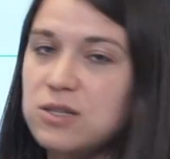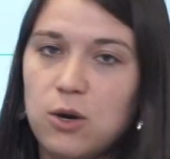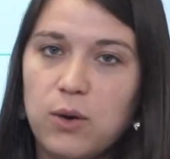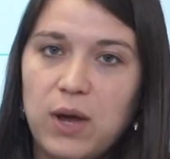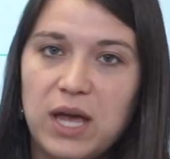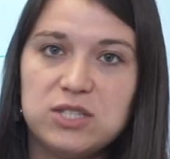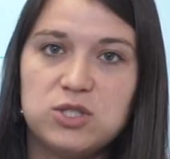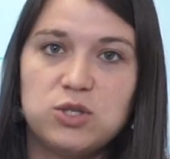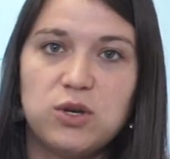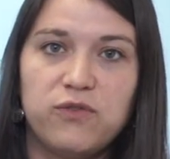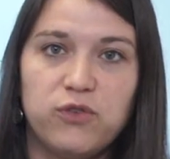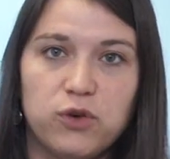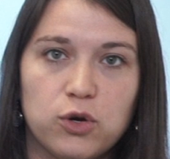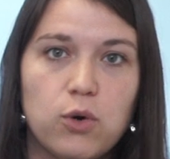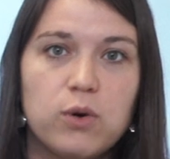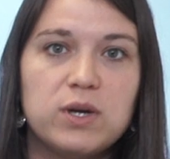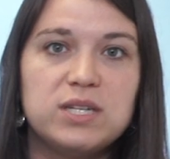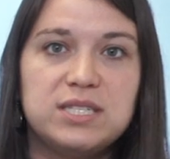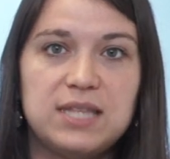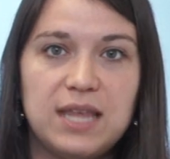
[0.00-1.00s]
Okay, so if you're
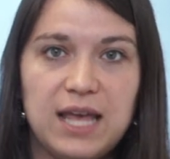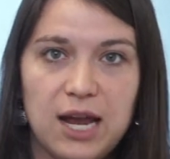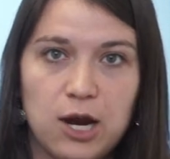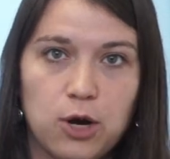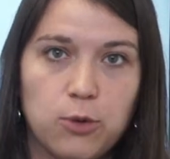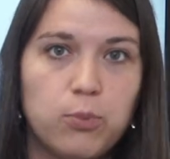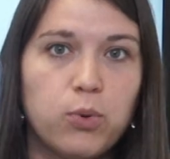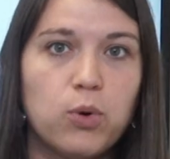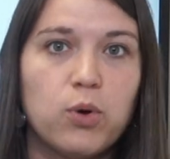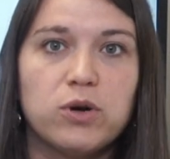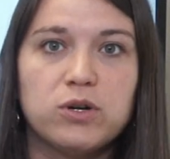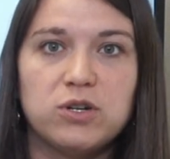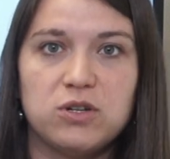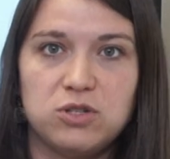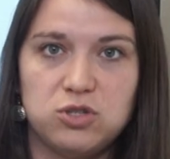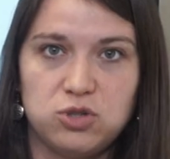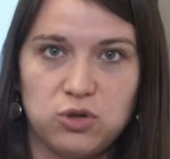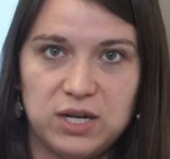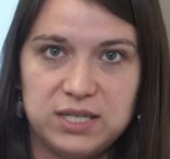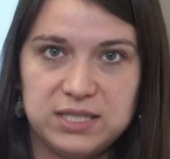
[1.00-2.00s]
going to the airport or
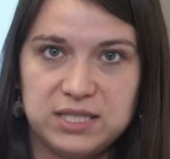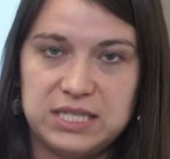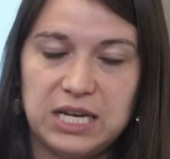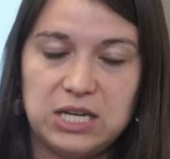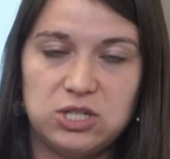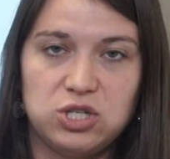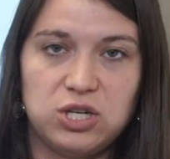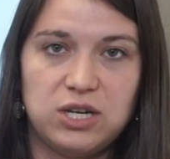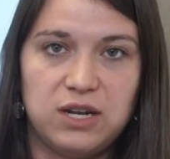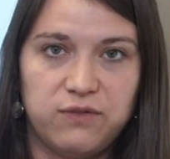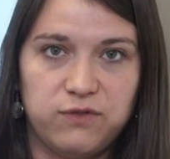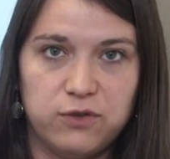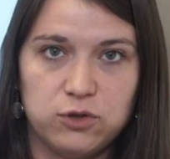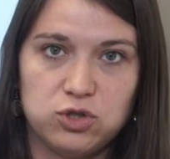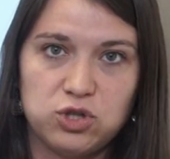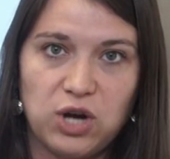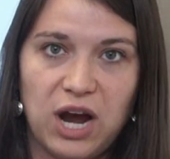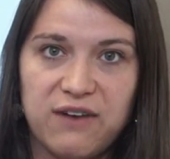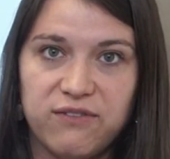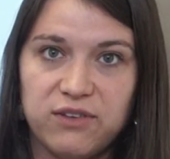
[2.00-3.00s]
the train station, if you're
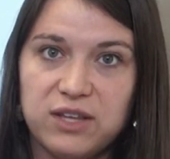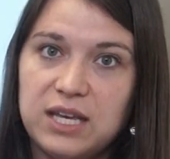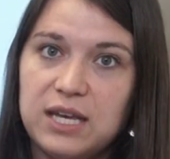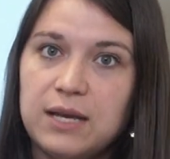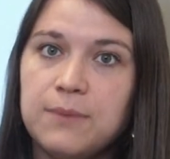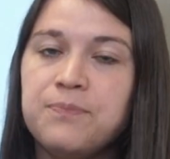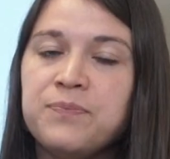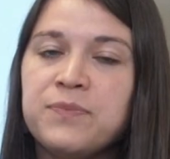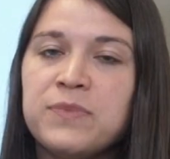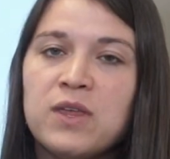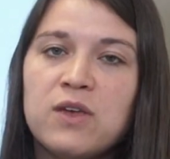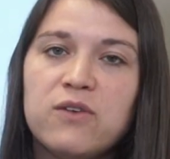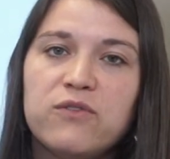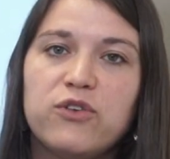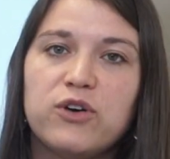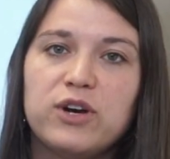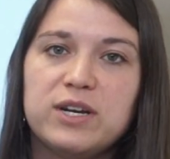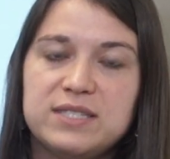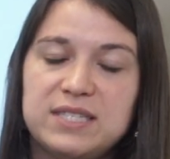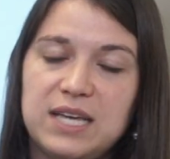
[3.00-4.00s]
traveling,
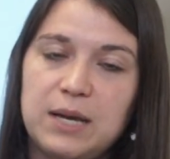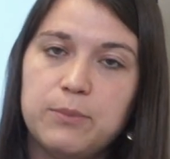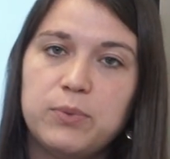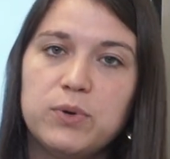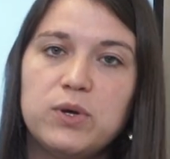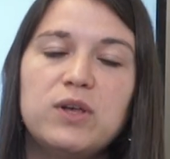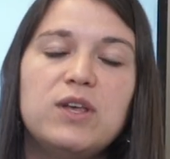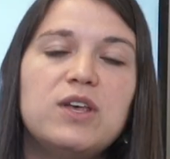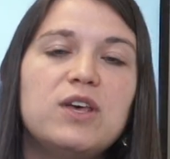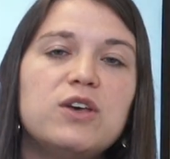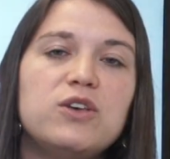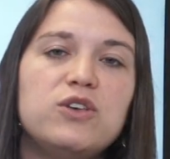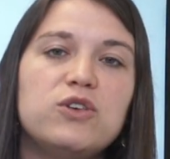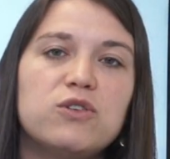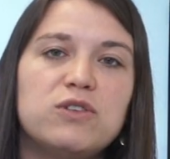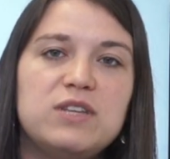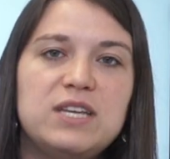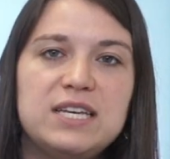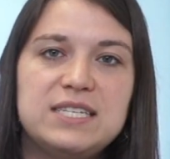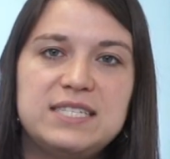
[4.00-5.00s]
for example, you'll
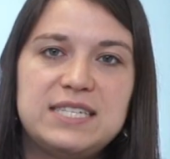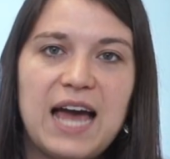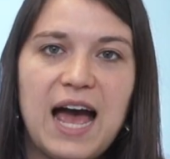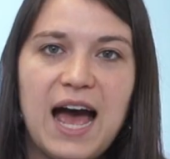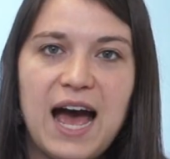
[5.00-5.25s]
need to